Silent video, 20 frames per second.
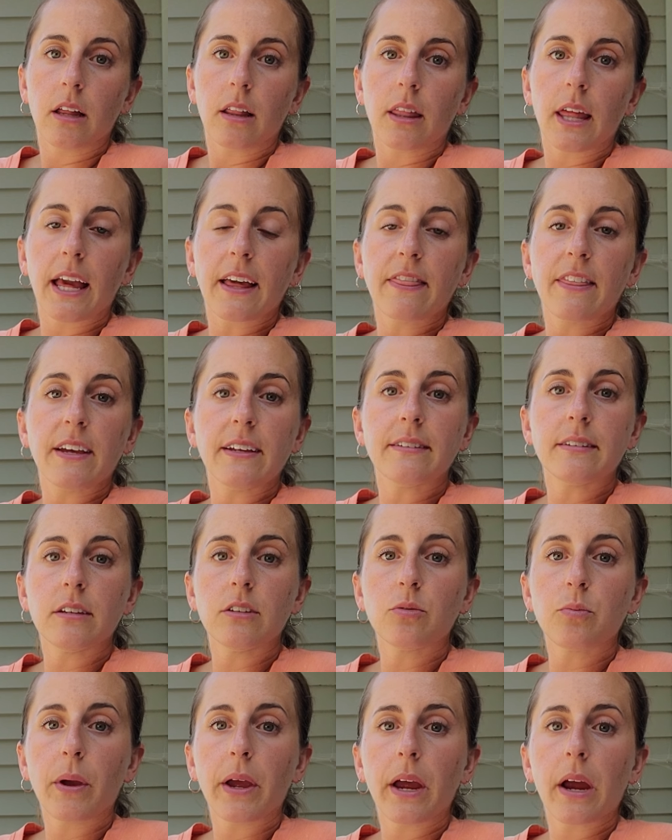like, this
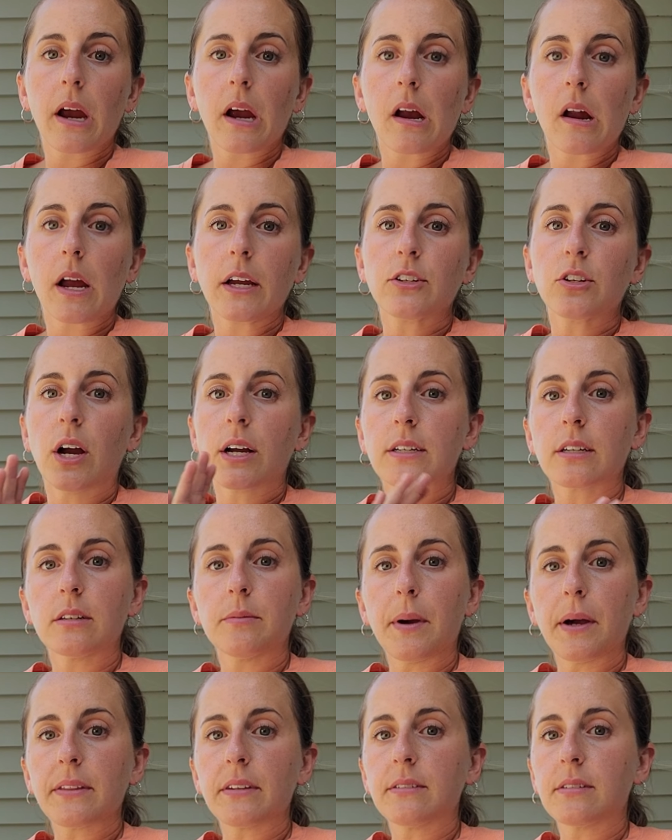is where I talked to you
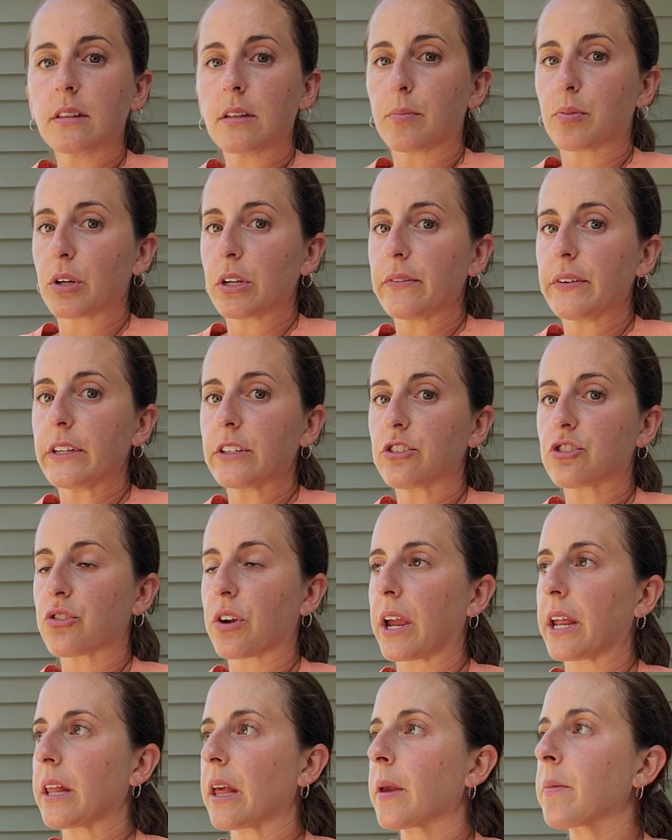about this in the previous
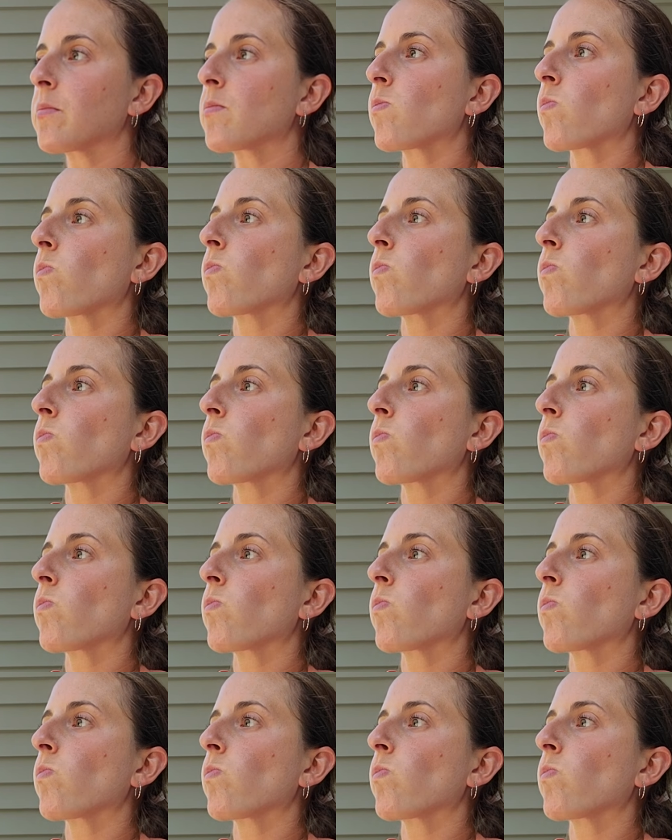training.